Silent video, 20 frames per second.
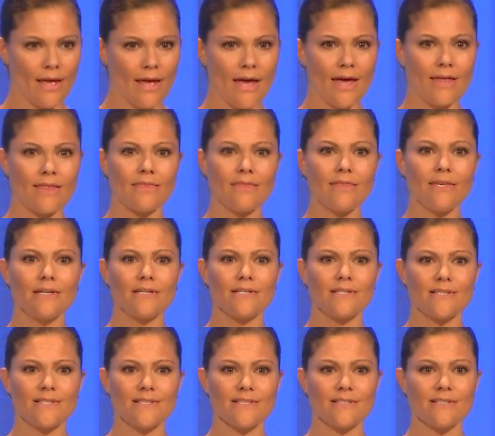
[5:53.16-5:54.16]
And
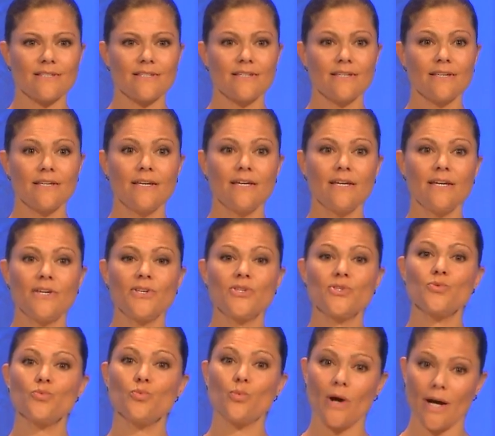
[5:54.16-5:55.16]
this
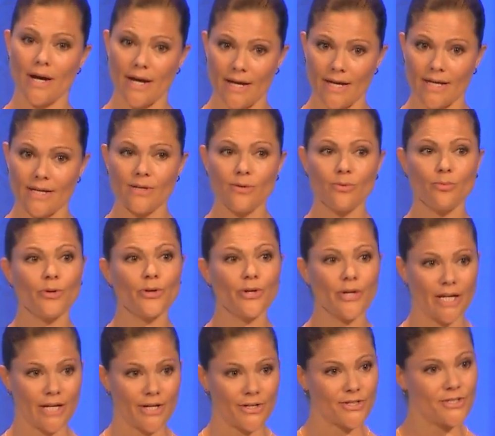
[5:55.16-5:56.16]
is why we're
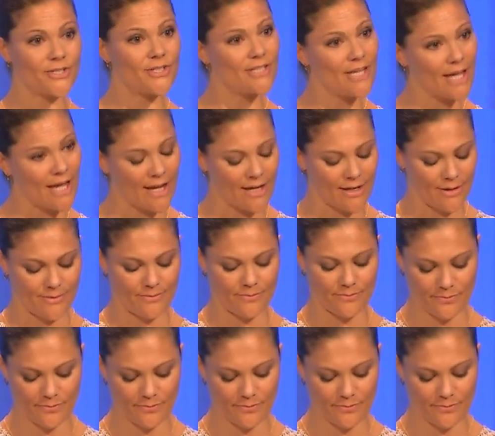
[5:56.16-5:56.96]
here today.